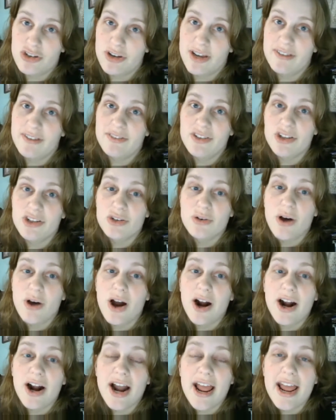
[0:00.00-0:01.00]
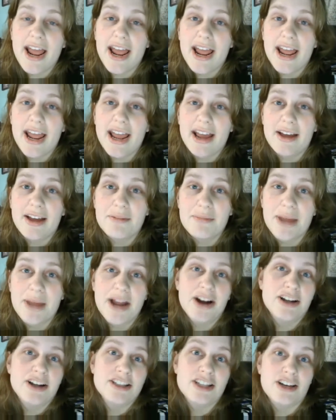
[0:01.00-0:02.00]
If you are a
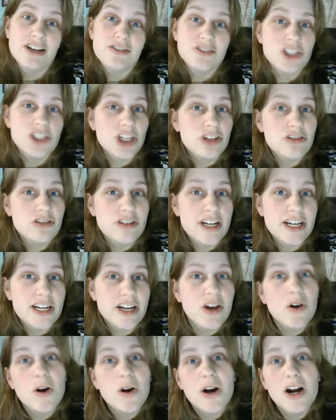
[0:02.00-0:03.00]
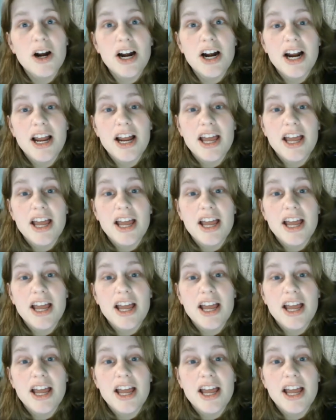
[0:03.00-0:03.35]
parent of children, or